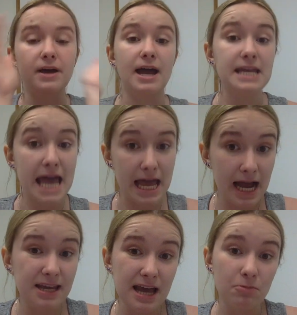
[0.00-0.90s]
I get
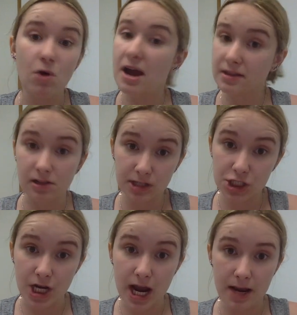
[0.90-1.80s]
I get why the
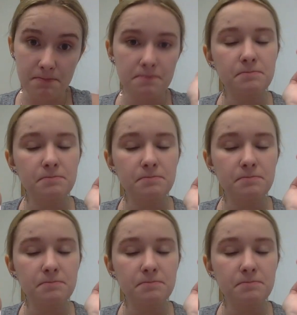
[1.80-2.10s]
cliche